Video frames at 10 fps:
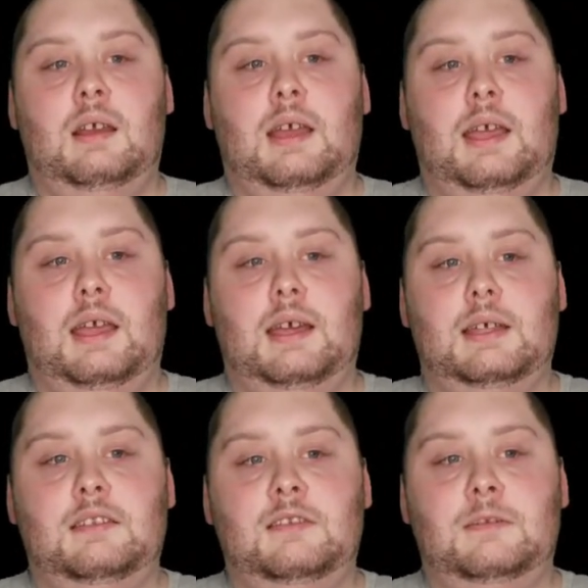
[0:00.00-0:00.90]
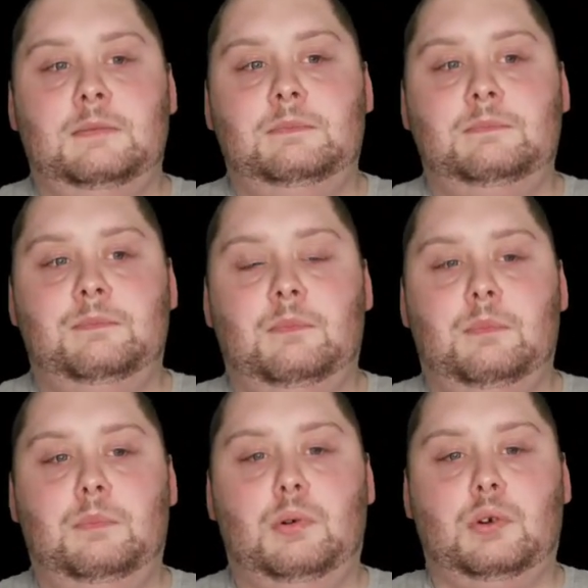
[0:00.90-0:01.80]
And
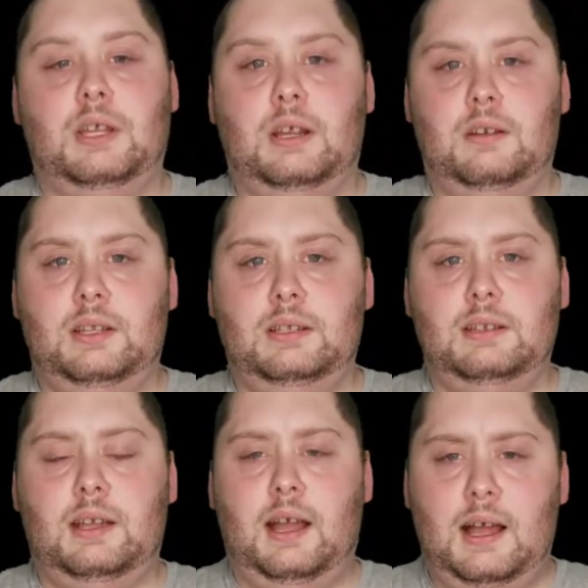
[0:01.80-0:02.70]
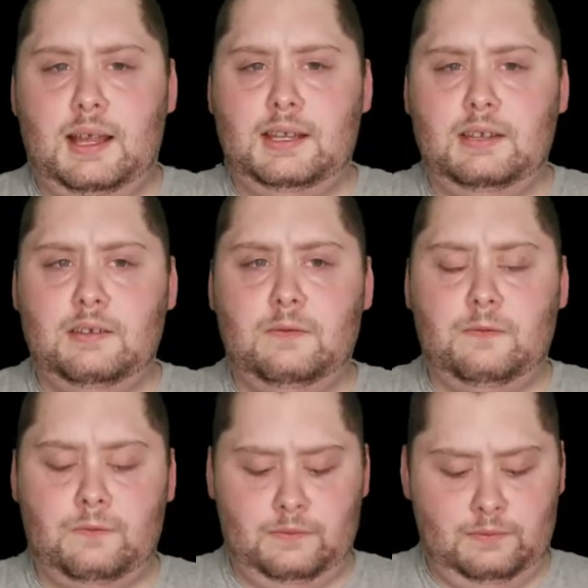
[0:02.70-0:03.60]
Bulgarian kind
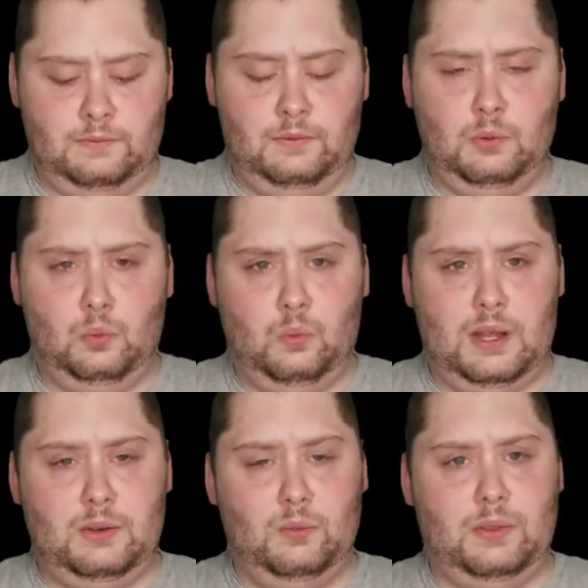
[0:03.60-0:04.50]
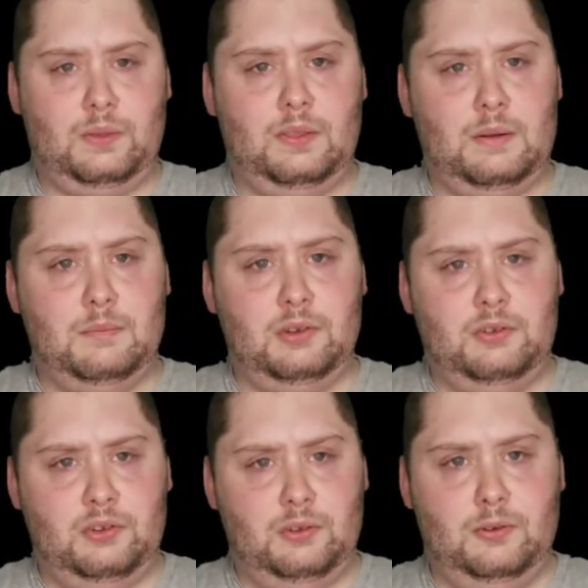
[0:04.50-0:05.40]
of went with number
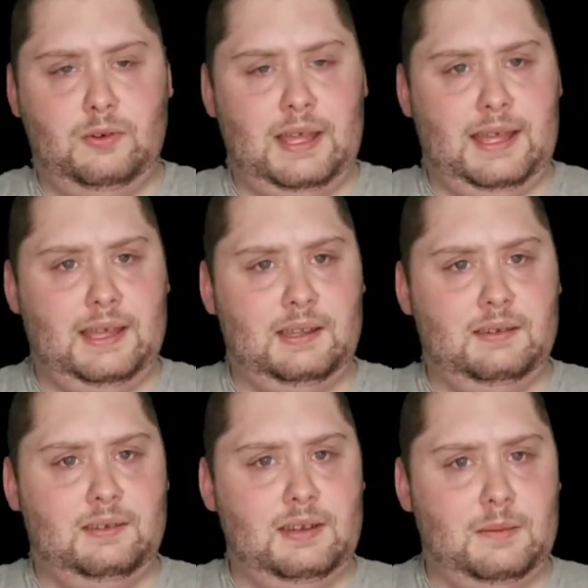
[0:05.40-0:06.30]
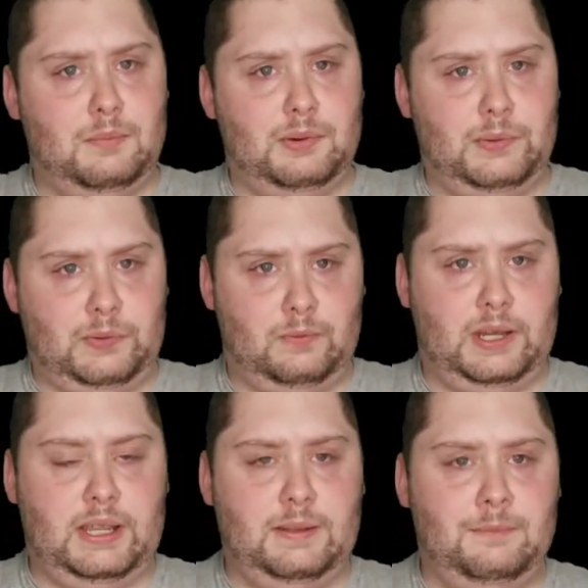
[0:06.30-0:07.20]
2 and number
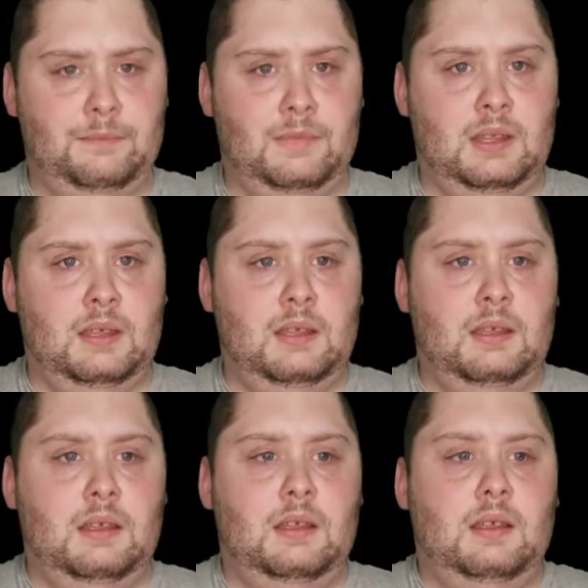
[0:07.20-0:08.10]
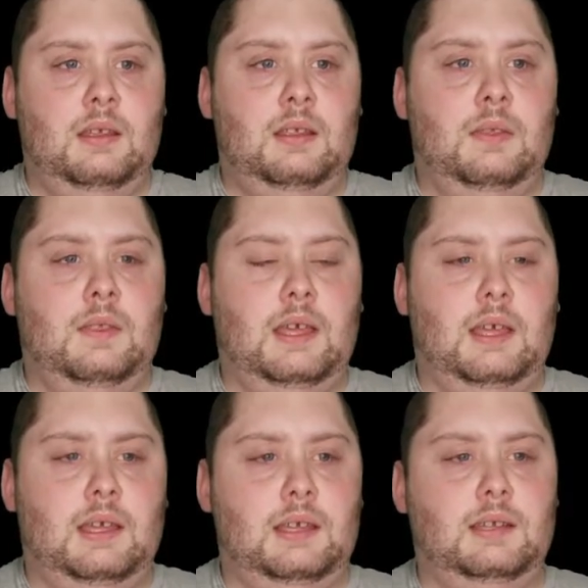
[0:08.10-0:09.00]
3.
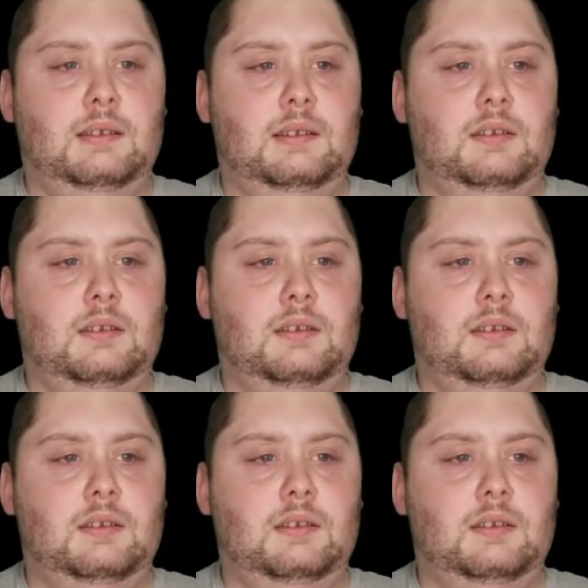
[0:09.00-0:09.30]
They